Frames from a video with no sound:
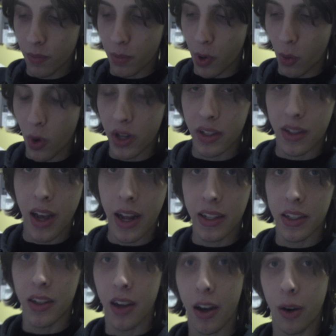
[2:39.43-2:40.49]
But once
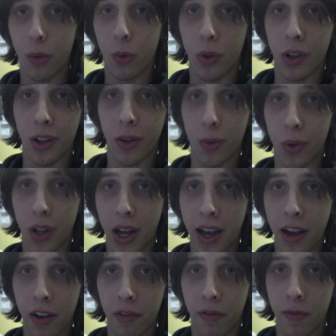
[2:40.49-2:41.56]
that's done, we'll
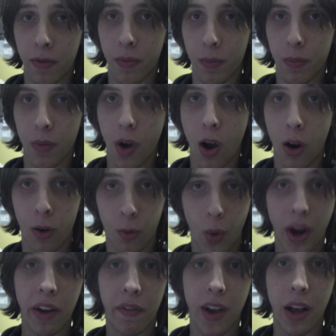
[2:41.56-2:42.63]
have our
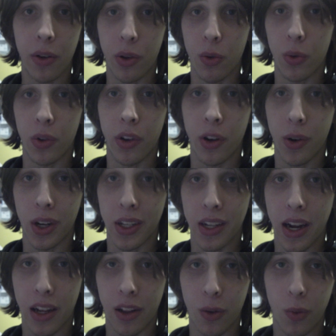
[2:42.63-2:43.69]
weight value. We'll know
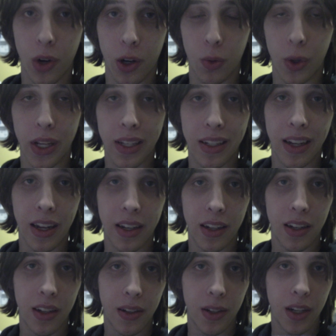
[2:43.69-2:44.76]
exactly where we
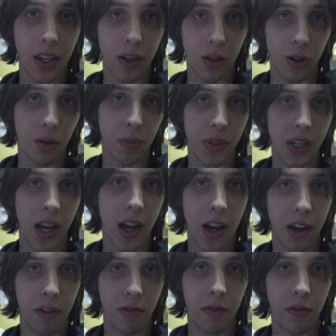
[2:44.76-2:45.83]
sit in terms
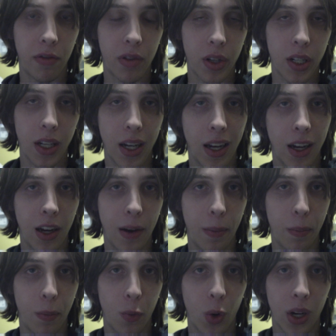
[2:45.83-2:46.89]
of
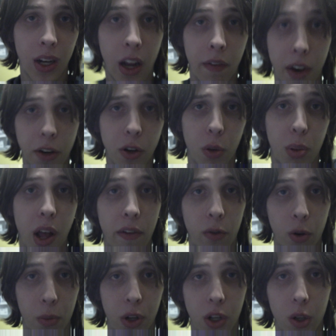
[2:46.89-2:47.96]
what kind of aerial
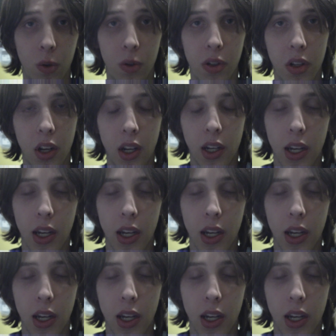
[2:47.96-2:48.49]
platform to use.